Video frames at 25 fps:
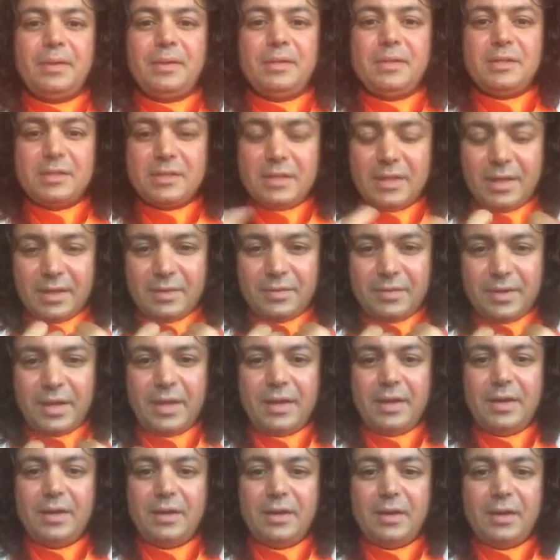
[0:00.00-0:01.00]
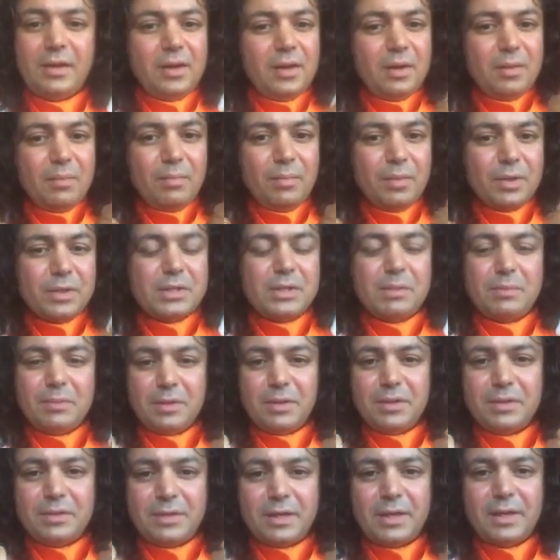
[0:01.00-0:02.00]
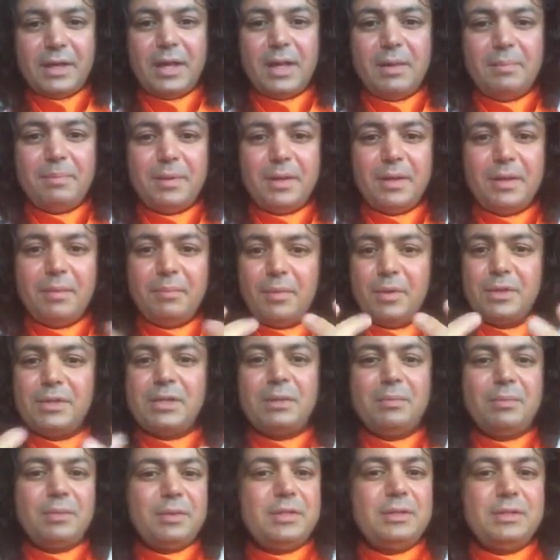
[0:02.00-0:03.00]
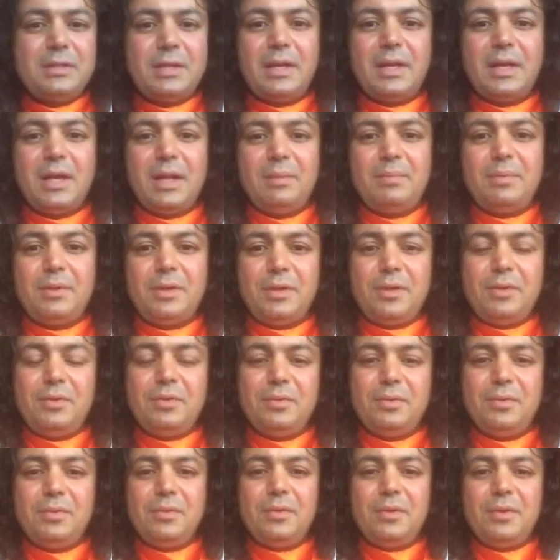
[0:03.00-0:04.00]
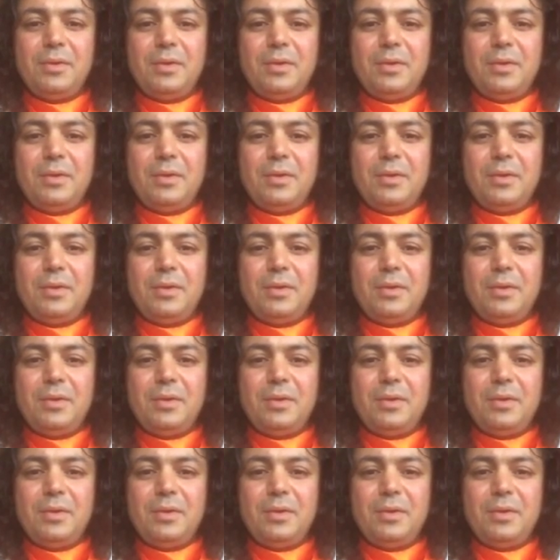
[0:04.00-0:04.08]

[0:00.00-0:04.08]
Just like right here, Moksha Mukti is not helping, Moksha Mukti is not helping you.